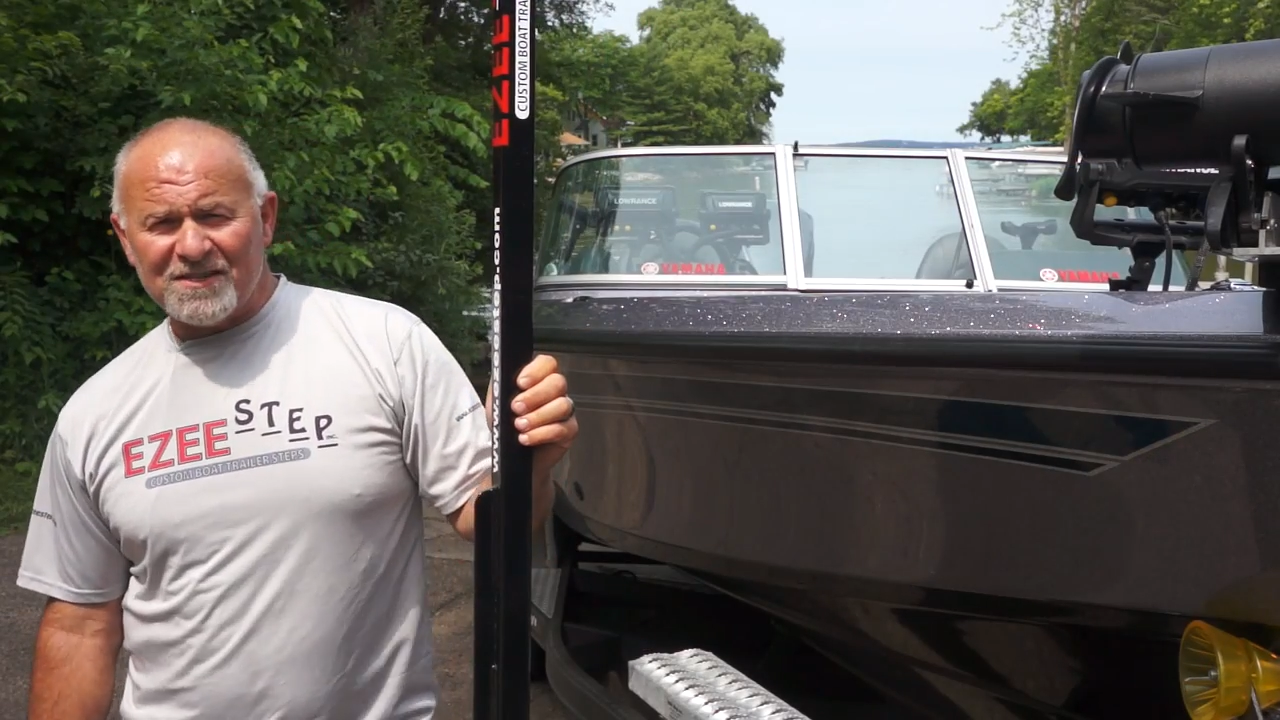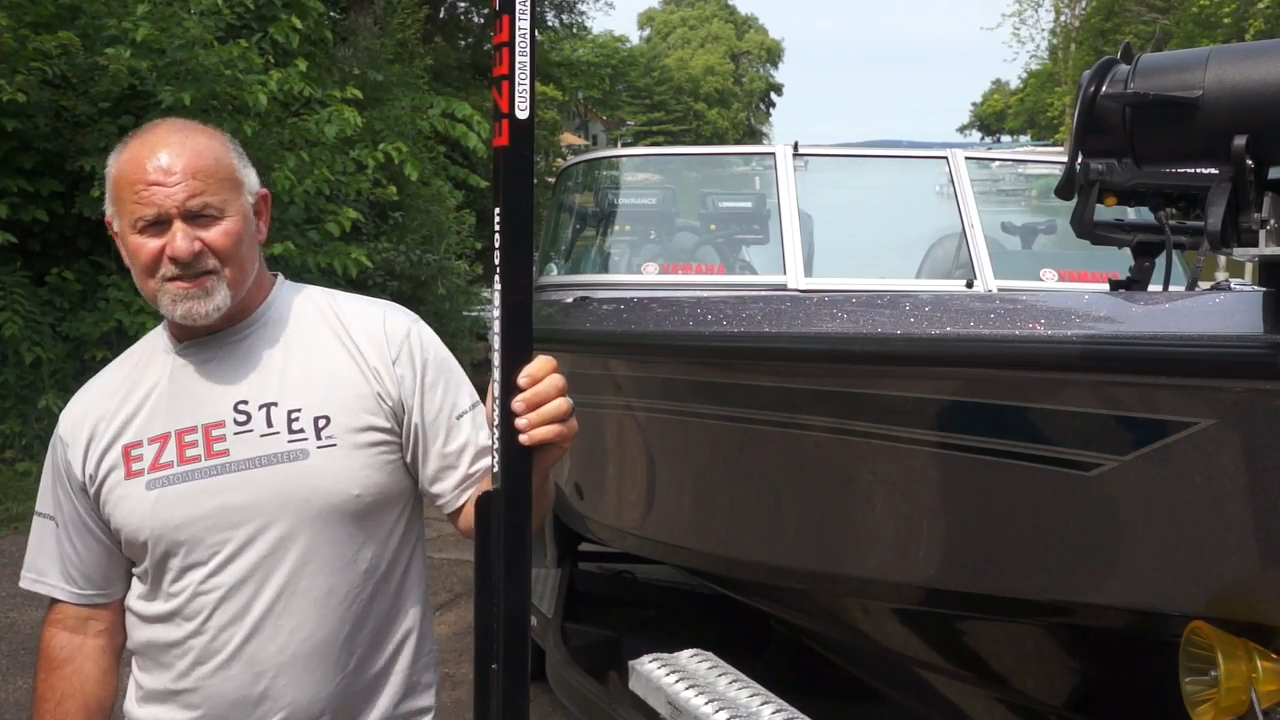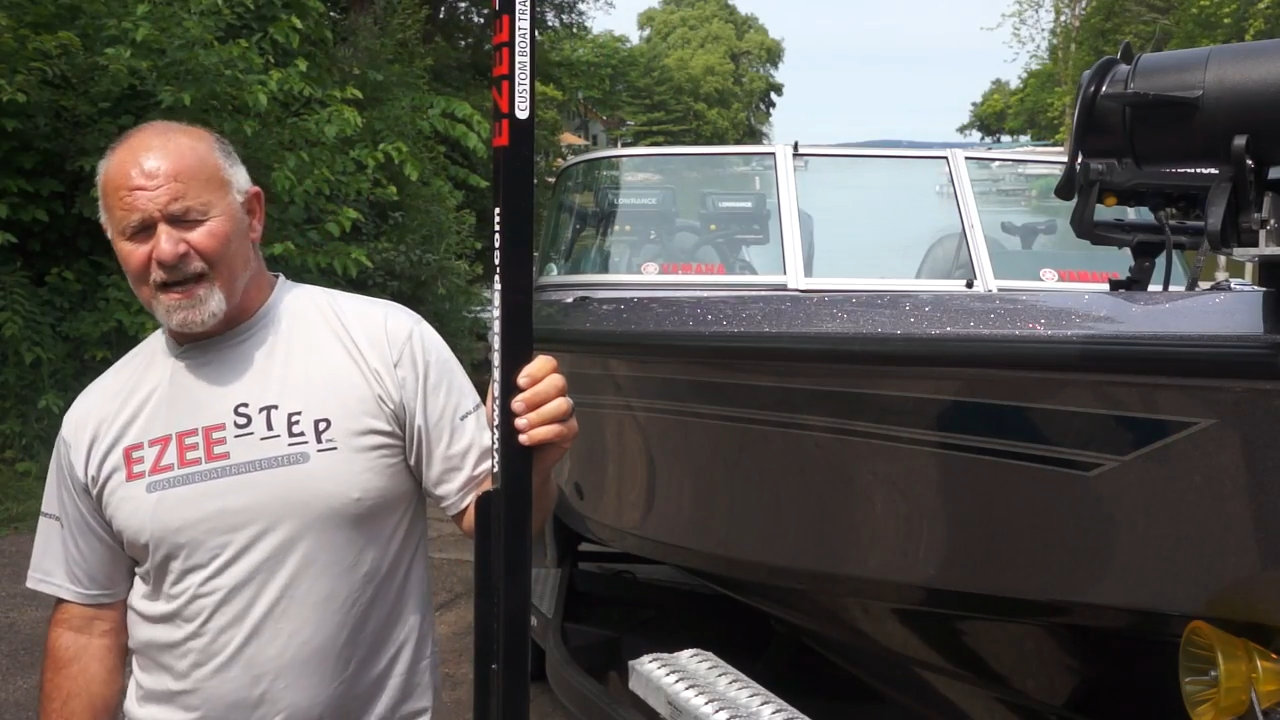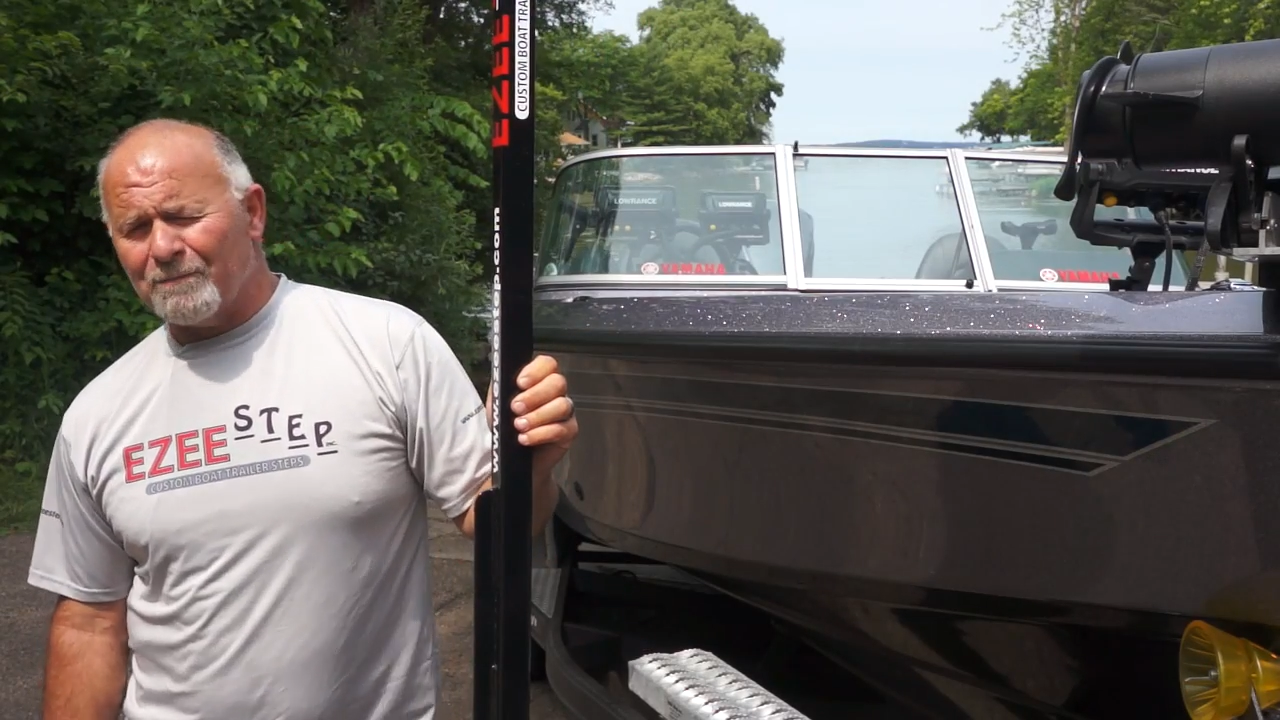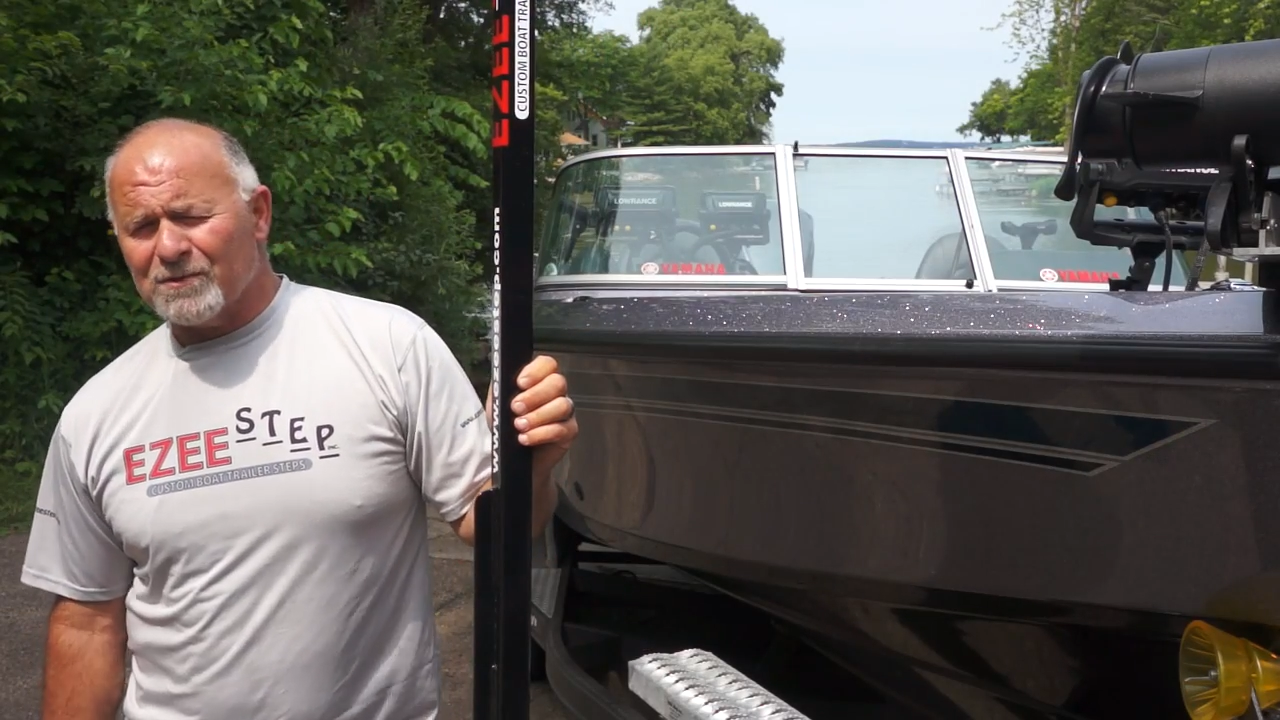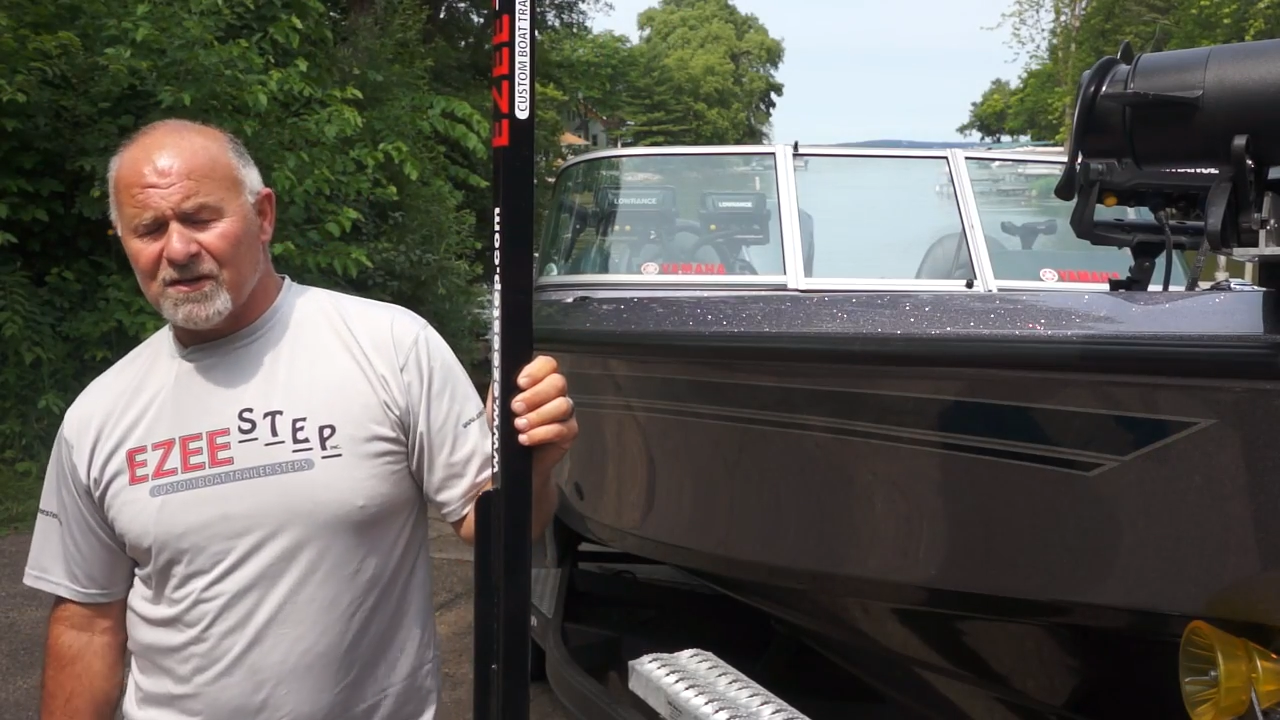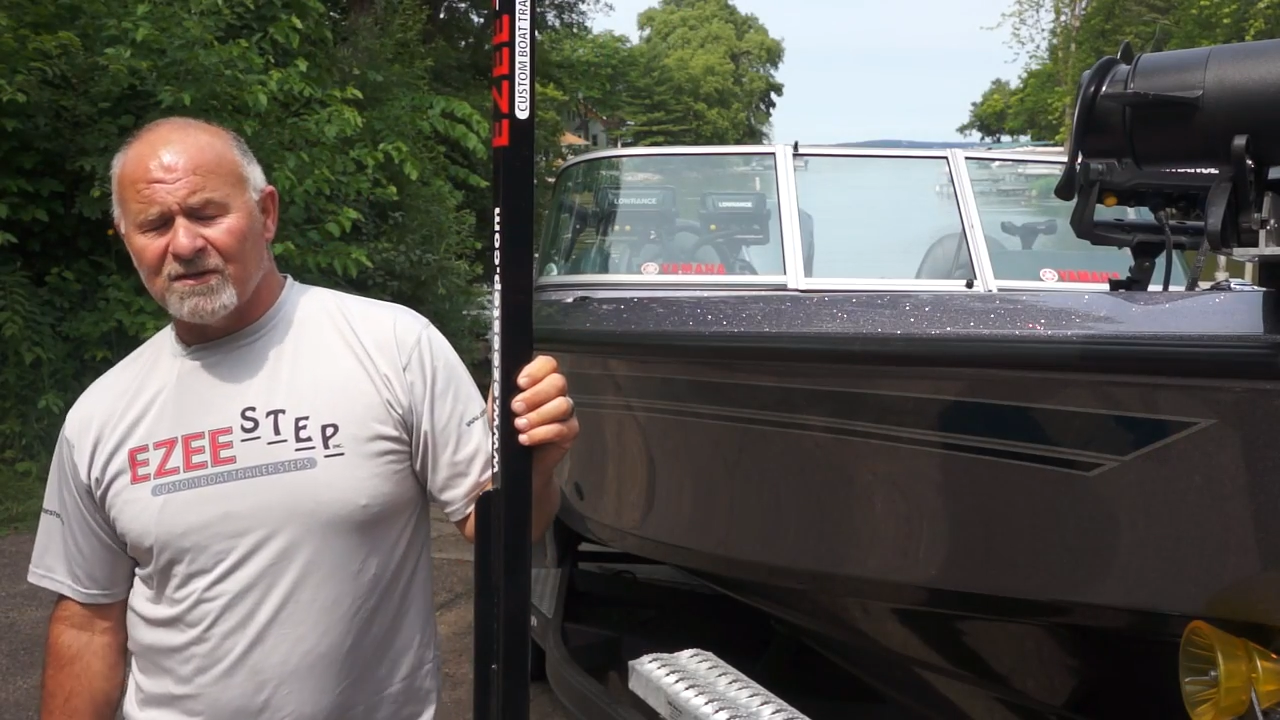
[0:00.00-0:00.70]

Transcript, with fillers: Step is